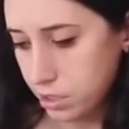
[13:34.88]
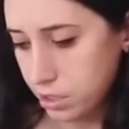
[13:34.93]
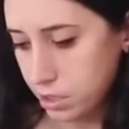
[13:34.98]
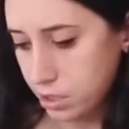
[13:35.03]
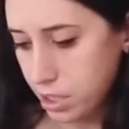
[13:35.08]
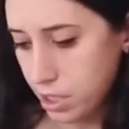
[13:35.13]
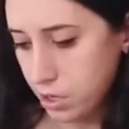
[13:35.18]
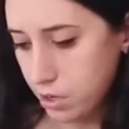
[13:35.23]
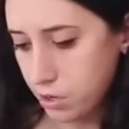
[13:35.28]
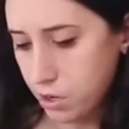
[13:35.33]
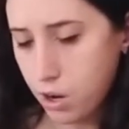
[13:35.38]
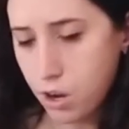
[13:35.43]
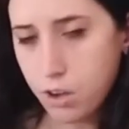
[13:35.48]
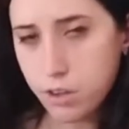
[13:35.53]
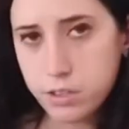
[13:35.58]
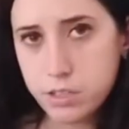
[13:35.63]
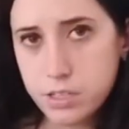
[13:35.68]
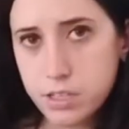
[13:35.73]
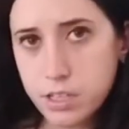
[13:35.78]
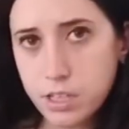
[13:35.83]
they
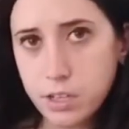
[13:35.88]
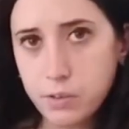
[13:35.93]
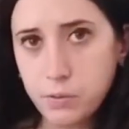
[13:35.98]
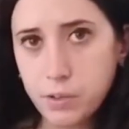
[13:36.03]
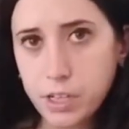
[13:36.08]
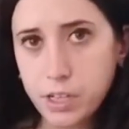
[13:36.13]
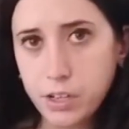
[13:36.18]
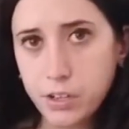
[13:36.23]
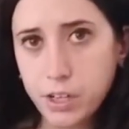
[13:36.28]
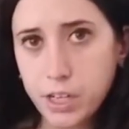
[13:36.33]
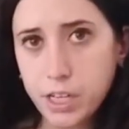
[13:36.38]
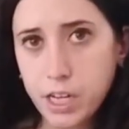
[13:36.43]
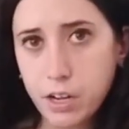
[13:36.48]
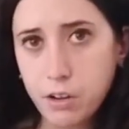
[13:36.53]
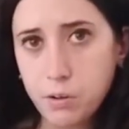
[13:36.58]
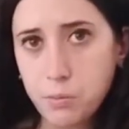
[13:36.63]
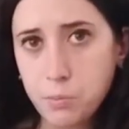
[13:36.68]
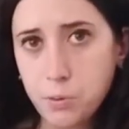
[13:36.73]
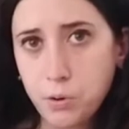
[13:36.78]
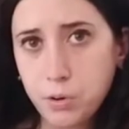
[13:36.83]
constantly reiterate
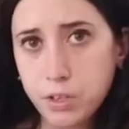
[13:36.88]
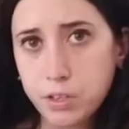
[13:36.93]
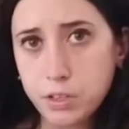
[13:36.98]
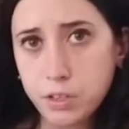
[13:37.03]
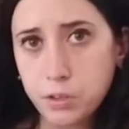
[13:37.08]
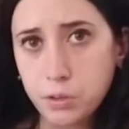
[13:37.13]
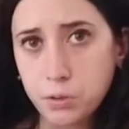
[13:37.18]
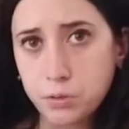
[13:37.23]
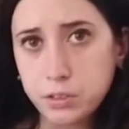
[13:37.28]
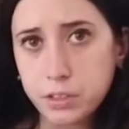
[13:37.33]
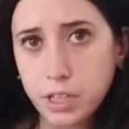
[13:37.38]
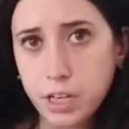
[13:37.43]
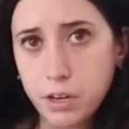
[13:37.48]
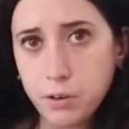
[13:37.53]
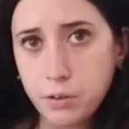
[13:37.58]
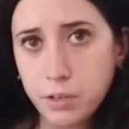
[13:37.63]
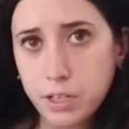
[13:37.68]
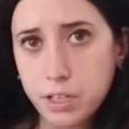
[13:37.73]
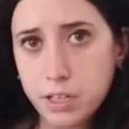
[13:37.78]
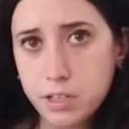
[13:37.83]
how important the golden
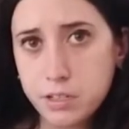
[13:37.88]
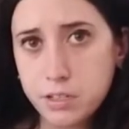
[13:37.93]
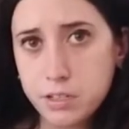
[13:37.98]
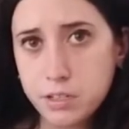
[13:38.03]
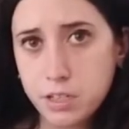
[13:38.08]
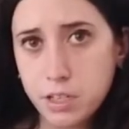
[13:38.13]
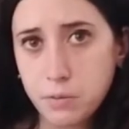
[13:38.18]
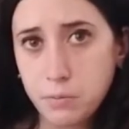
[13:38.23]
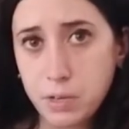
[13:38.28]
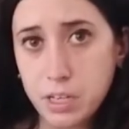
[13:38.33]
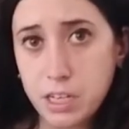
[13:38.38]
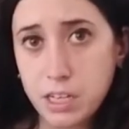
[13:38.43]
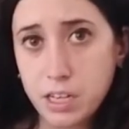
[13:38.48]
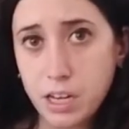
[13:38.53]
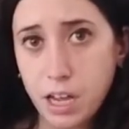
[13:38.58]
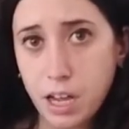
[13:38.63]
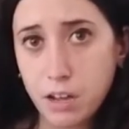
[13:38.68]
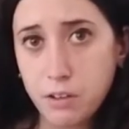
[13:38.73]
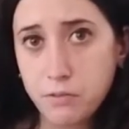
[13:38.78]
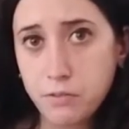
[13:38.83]
hour is, and we didn't
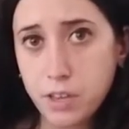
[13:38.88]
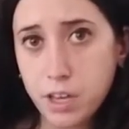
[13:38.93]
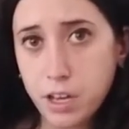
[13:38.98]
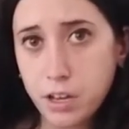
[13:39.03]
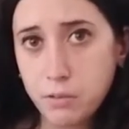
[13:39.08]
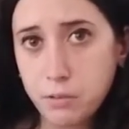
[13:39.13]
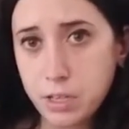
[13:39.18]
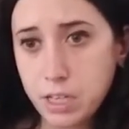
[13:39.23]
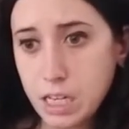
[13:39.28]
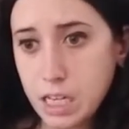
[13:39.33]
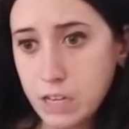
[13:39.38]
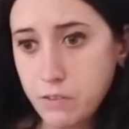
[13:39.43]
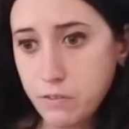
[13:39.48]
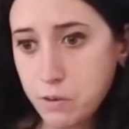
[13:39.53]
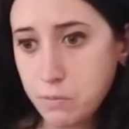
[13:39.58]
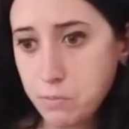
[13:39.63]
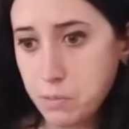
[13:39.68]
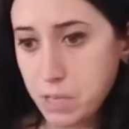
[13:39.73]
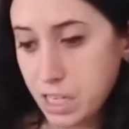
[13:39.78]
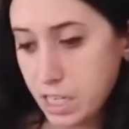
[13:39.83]
have that. We didn't
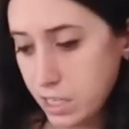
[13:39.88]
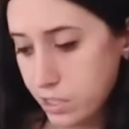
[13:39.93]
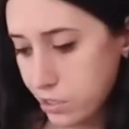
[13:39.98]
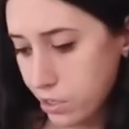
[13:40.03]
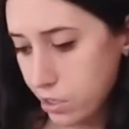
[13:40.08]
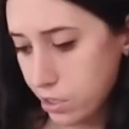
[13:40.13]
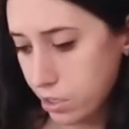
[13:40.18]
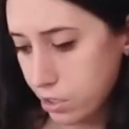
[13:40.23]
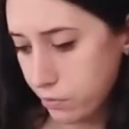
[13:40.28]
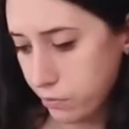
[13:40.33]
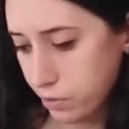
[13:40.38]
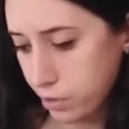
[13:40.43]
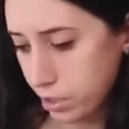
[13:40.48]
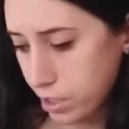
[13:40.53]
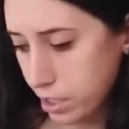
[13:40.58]
even meet each other for